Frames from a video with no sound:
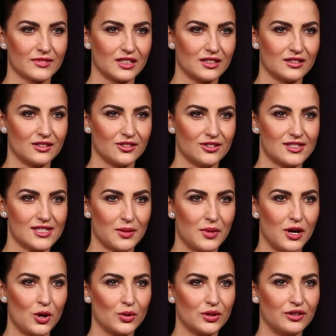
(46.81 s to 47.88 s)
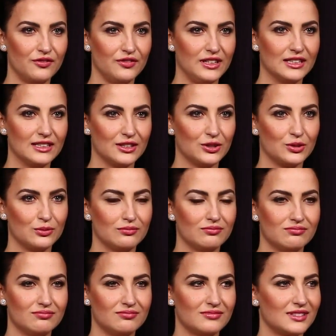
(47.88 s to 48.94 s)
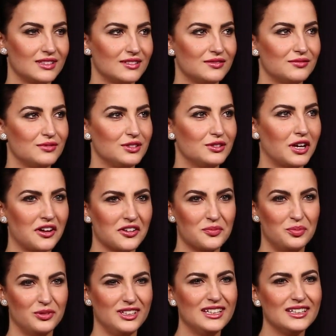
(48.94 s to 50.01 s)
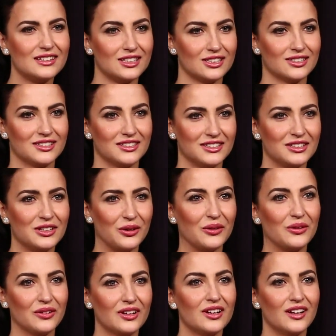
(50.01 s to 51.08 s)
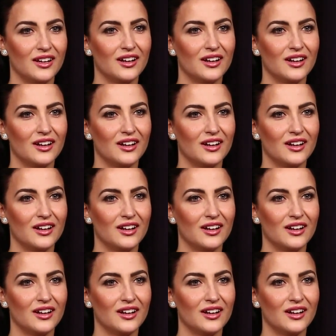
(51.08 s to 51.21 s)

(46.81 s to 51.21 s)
uh, somehow you feel like you, you can't breathe, you know.